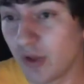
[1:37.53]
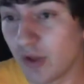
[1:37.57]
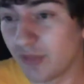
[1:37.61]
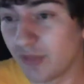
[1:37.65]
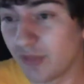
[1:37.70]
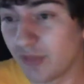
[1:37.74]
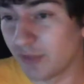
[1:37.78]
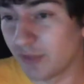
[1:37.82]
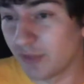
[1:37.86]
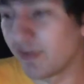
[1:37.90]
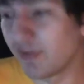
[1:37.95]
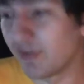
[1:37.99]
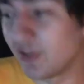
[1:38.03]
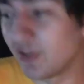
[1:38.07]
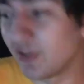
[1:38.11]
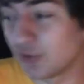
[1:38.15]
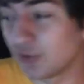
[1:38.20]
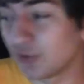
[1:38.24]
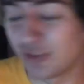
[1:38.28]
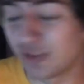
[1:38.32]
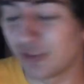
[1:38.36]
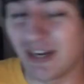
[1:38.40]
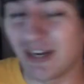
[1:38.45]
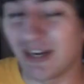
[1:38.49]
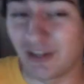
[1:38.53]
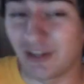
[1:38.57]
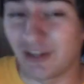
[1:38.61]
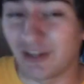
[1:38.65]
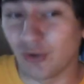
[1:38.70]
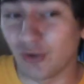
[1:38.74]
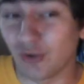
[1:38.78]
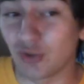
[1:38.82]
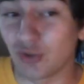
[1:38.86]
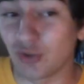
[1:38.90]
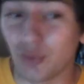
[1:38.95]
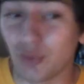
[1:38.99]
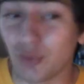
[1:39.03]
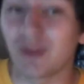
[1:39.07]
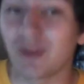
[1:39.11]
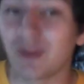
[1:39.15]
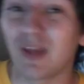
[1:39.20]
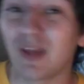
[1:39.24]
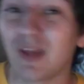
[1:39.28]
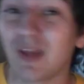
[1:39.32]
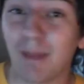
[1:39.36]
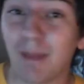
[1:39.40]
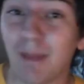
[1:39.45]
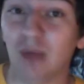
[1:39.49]
the original creator cannot do
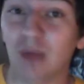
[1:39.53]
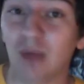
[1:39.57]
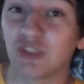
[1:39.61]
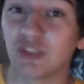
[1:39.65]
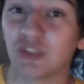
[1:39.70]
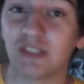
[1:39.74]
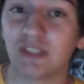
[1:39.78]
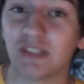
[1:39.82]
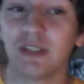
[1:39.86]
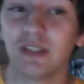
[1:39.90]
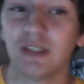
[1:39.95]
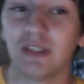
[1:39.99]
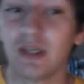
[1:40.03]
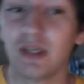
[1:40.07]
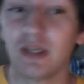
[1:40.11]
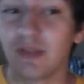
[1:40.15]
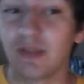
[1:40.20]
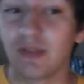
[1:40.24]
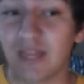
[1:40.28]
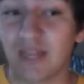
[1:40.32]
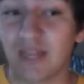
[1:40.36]
anything about it. That's